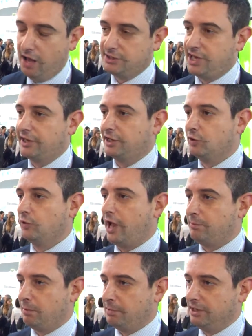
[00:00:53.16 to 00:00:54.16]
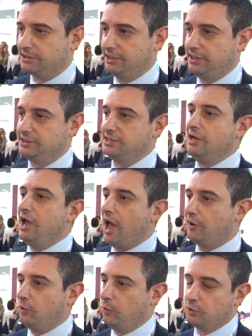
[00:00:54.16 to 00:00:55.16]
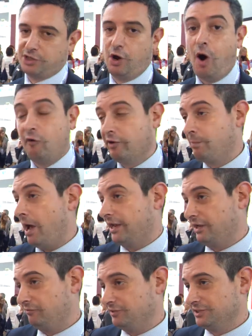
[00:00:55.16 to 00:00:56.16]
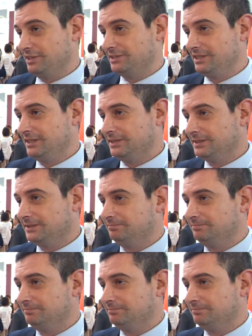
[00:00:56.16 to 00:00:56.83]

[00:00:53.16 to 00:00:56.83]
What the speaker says: technical capabilities and also our repacking facilities.